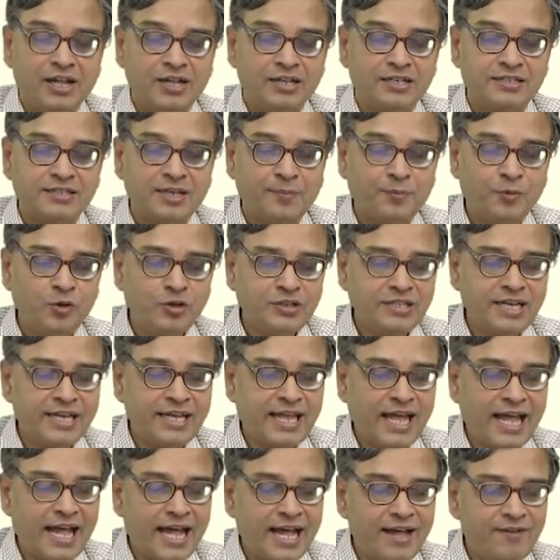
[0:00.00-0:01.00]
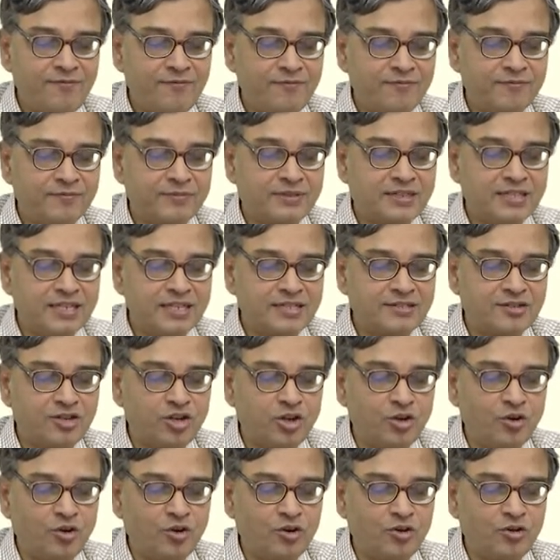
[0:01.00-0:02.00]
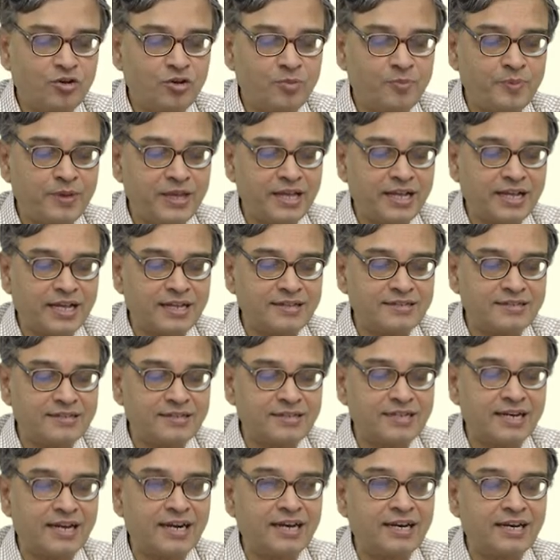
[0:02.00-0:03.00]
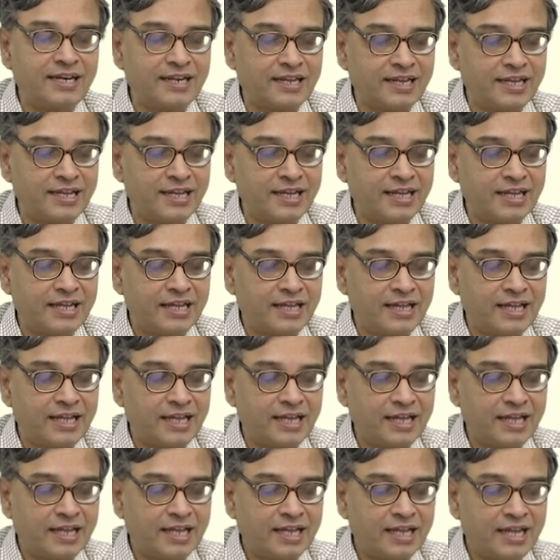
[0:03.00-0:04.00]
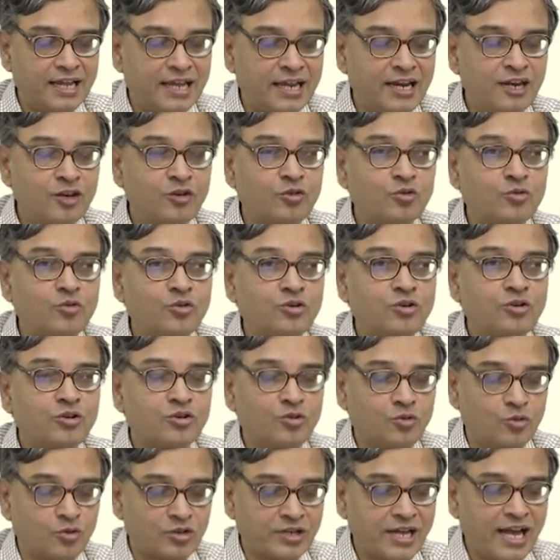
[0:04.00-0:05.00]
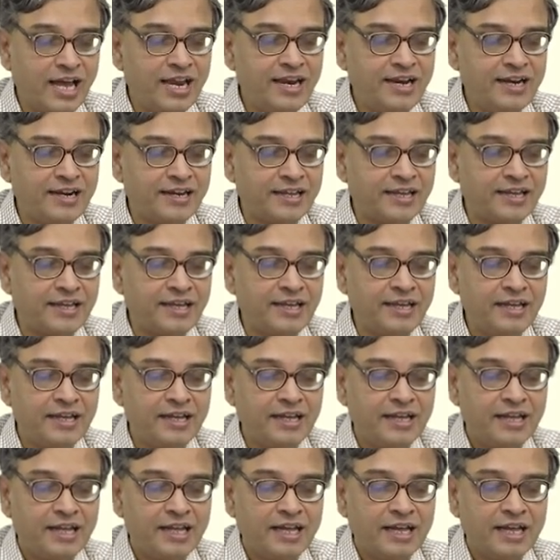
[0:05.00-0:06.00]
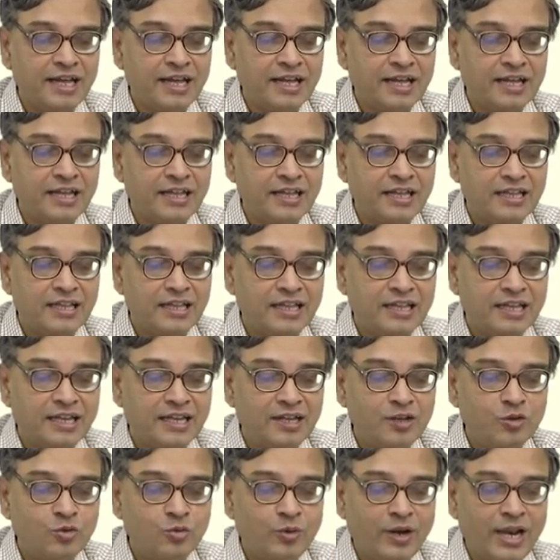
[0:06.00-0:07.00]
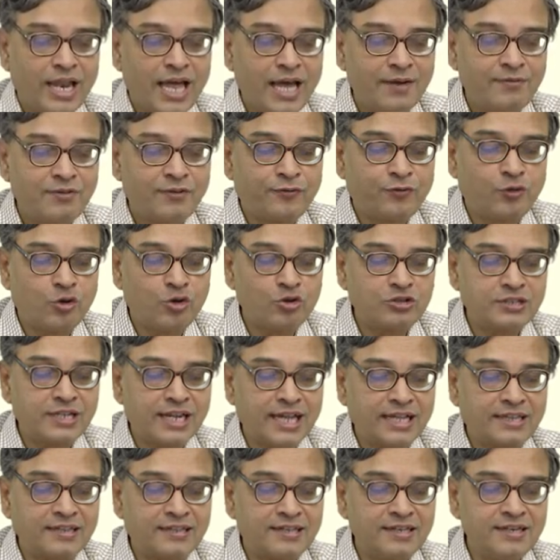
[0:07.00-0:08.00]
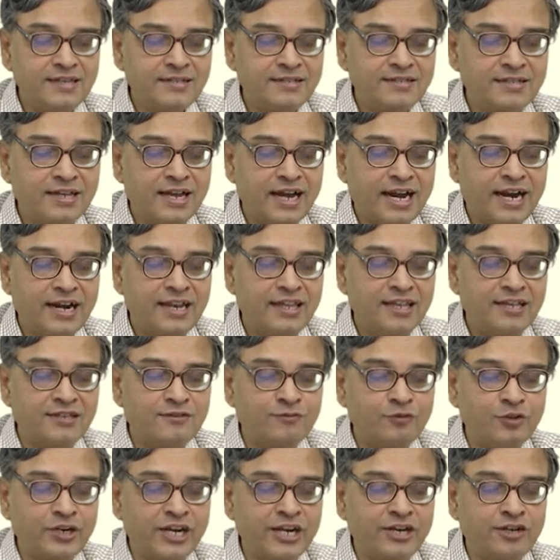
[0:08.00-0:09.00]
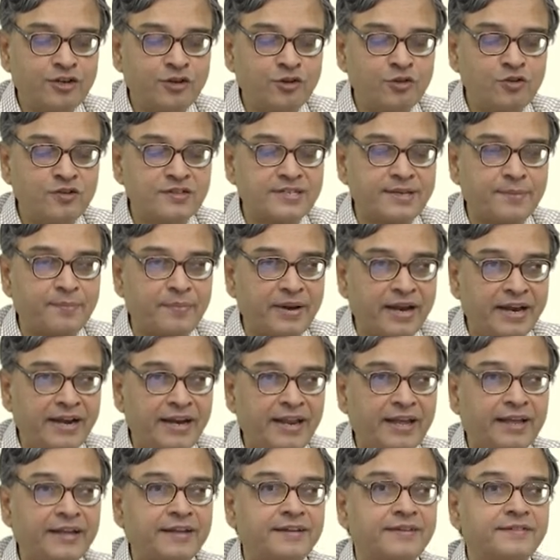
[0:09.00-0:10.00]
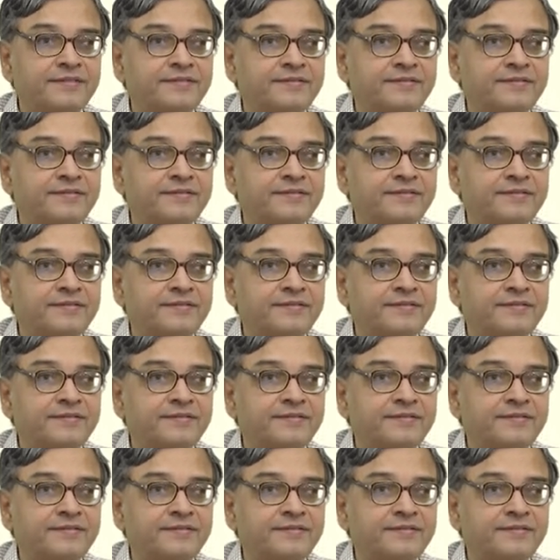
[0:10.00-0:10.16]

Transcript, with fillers: Suppose I have this load to be considered in totality, you will have a force like this, and this would introduce a bending.